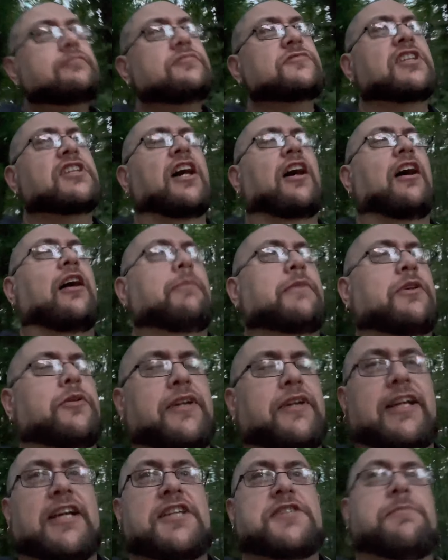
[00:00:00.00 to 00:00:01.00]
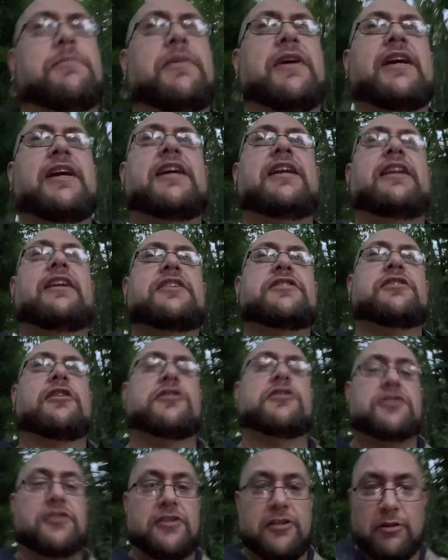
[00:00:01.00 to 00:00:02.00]
He gets bit and he
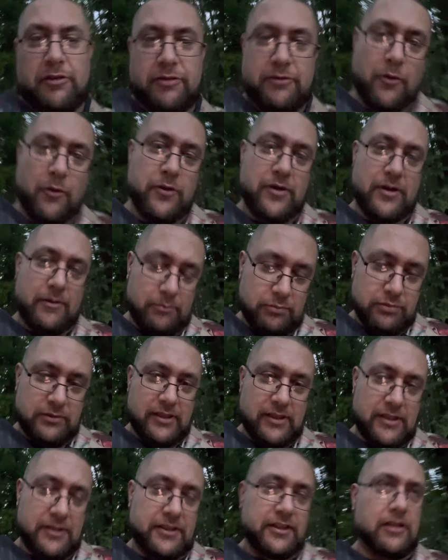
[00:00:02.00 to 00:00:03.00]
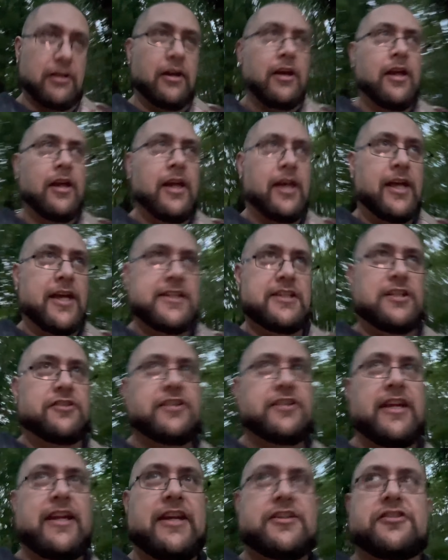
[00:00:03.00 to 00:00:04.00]
starts, throwing up blood, and it
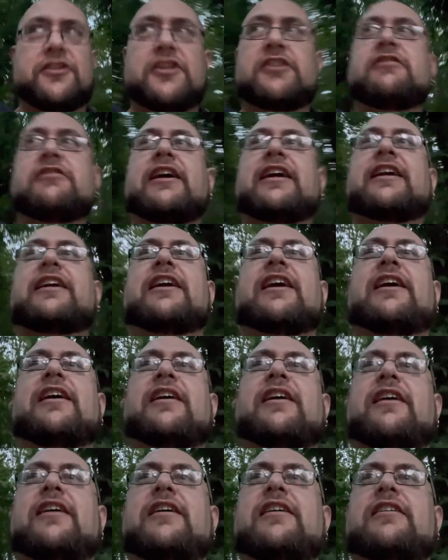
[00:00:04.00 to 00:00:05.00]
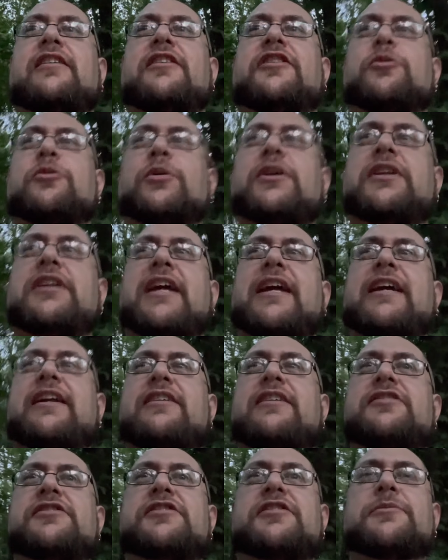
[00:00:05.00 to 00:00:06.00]
takes a good, 3
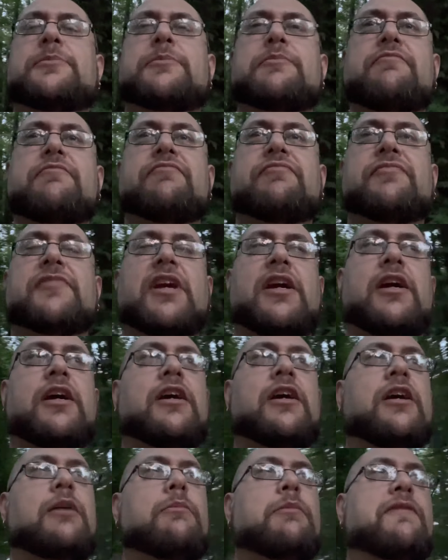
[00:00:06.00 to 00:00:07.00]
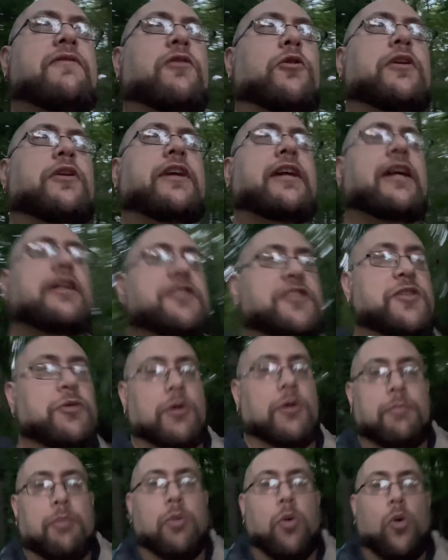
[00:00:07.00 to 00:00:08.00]
days before he gets to a
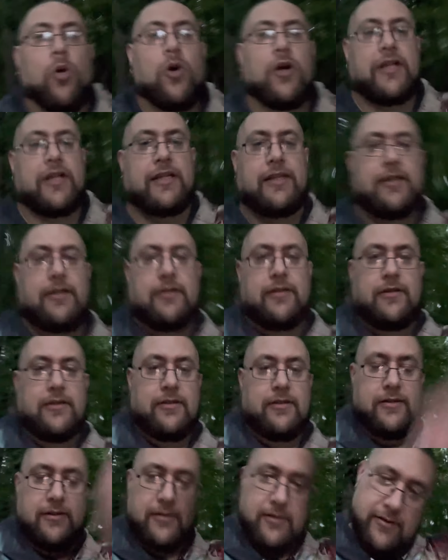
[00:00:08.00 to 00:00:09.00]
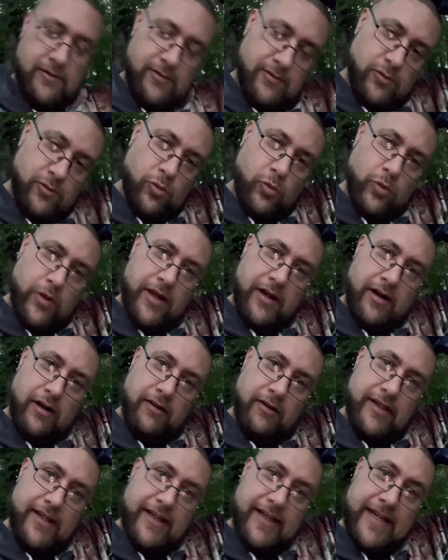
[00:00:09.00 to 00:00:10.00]
point where
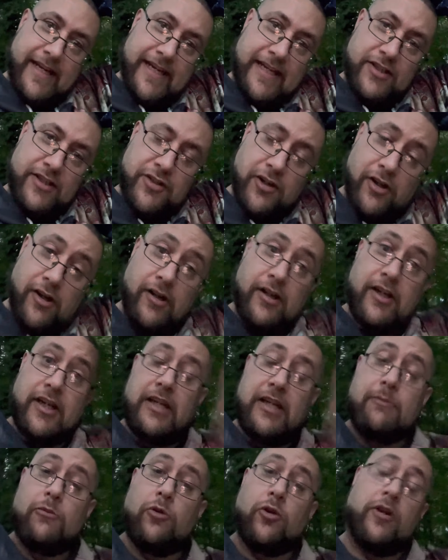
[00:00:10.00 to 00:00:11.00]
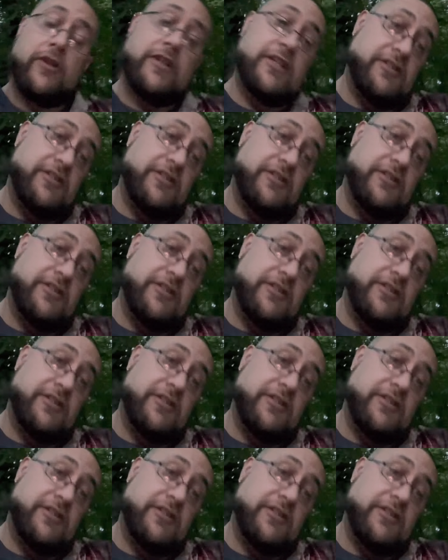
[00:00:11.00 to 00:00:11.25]
he can't talk anymore and he's